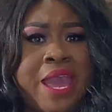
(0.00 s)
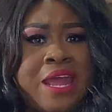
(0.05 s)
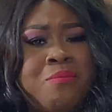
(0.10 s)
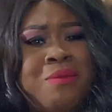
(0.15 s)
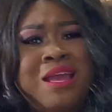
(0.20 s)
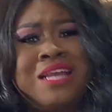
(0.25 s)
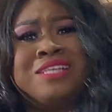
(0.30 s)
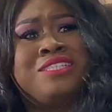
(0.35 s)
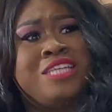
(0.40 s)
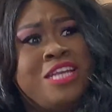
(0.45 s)
I'm
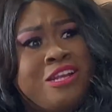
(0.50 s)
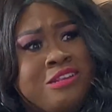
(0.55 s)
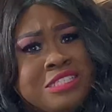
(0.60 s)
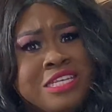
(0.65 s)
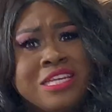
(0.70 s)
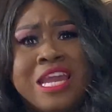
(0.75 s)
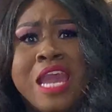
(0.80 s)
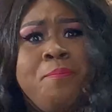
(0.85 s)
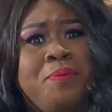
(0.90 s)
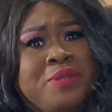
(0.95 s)
like, seriously,
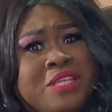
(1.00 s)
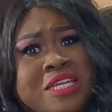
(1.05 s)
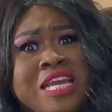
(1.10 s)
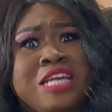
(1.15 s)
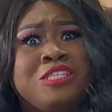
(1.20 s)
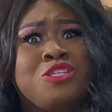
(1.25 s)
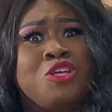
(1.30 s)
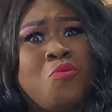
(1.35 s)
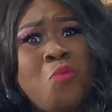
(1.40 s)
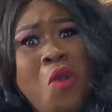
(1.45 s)
can't put the
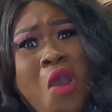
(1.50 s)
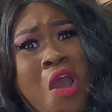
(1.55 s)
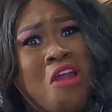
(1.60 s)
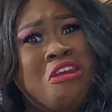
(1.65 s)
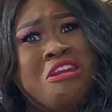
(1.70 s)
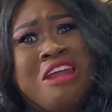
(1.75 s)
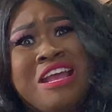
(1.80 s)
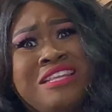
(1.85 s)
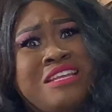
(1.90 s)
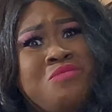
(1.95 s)
kids on the wall,
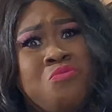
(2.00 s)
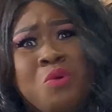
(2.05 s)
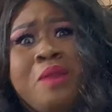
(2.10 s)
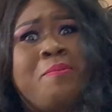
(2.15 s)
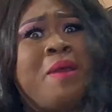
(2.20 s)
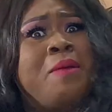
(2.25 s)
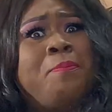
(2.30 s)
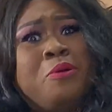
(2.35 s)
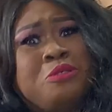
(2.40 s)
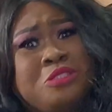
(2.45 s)
nothing? What am
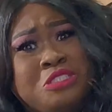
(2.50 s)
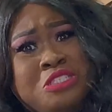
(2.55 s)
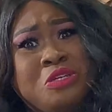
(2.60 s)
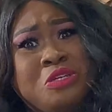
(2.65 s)
I supposed to do?